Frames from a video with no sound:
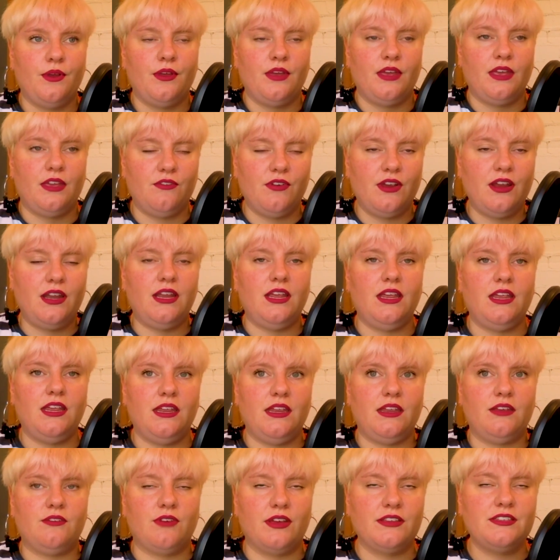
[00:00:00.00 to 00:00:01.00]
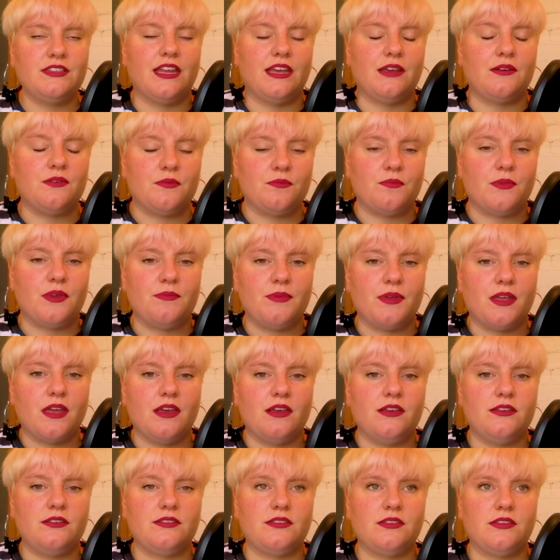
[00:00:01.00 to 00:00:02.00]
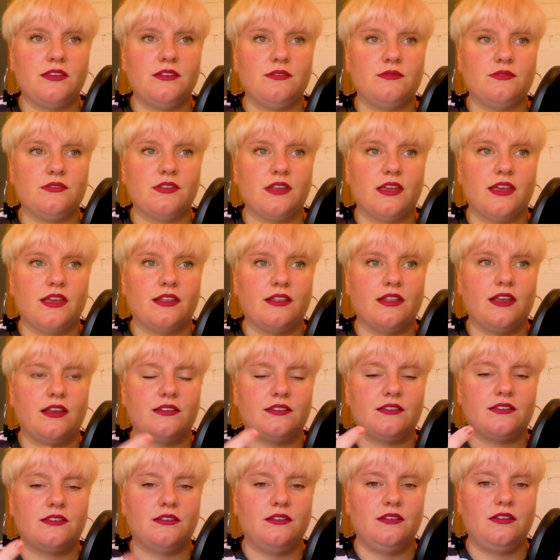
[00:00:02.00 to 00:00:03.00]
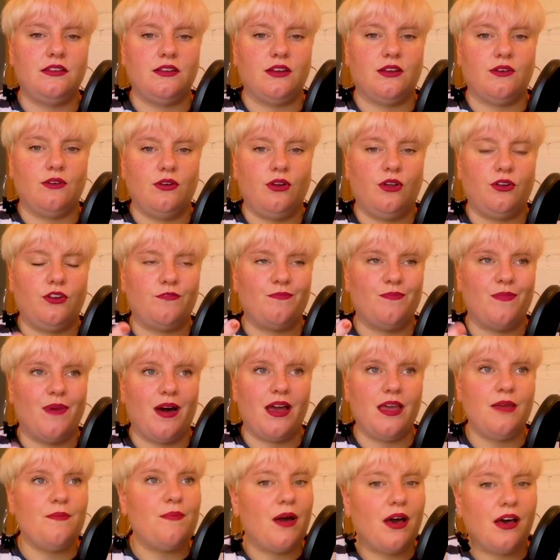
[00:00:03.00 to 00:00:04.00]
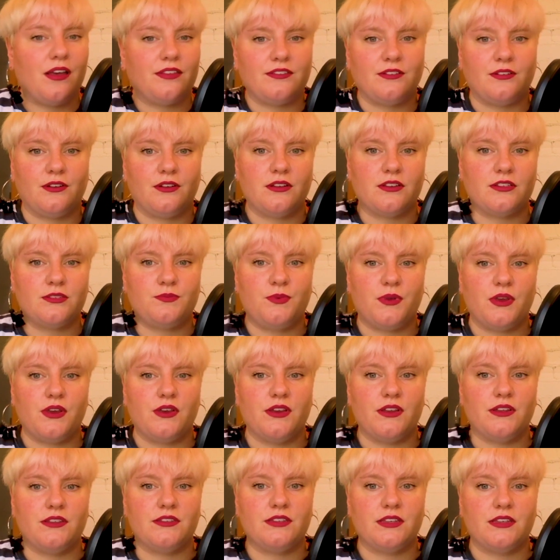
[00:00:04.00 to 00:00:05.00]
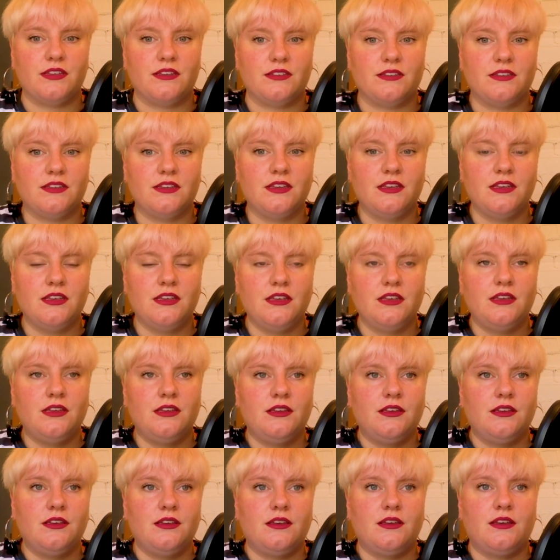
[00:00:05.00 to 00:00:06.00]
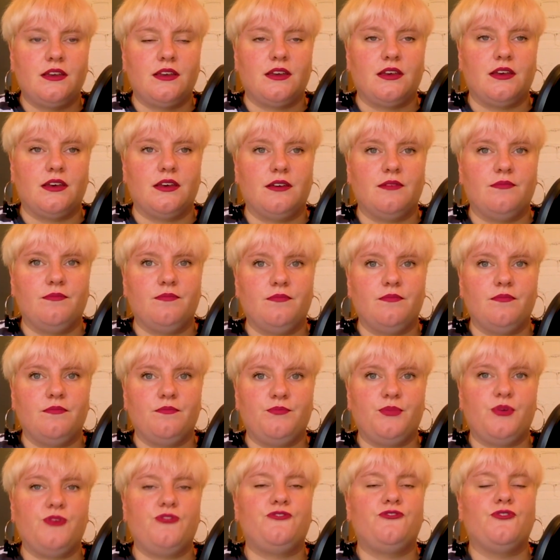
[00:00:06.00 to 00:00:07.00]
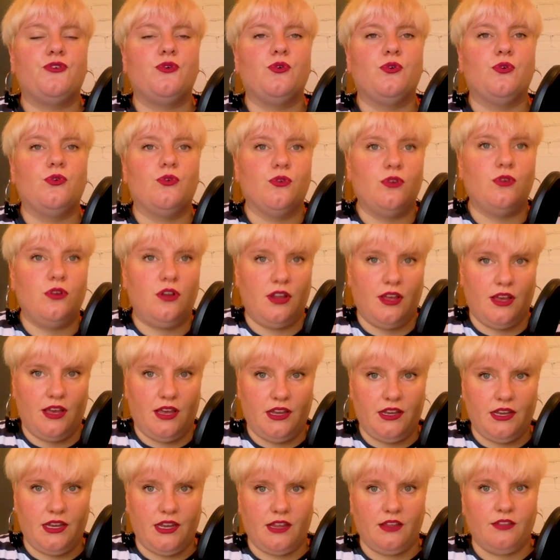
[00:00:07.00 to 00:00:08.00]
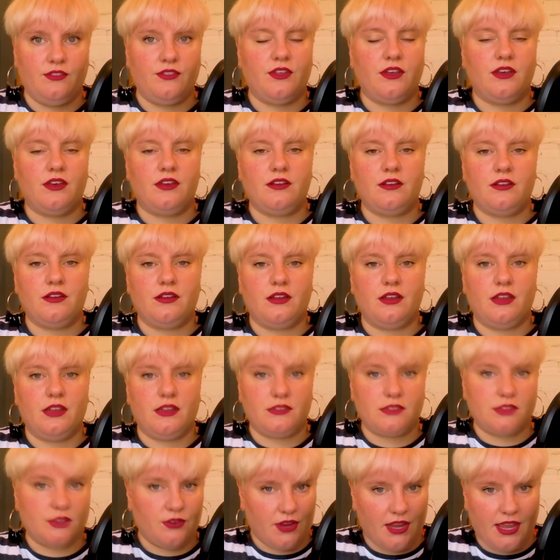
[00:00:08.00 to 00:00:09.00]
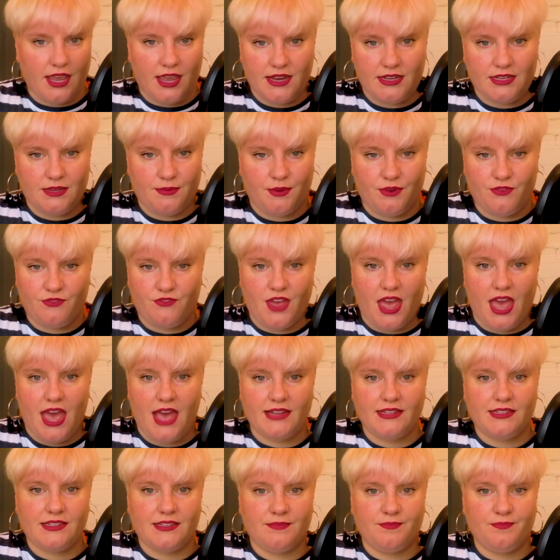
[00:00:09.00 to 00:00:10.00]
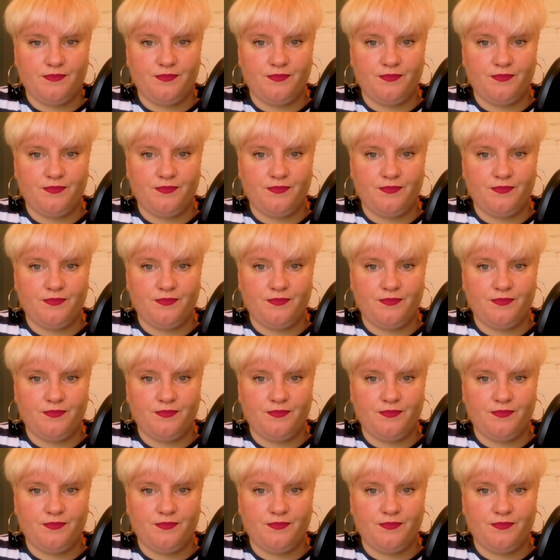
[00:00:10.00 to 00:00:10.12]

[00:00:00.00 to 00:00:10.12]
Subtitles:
It really resonated with me because it was like, that's, you know, a lot of my personal experiences before learning that it's okay to be fat.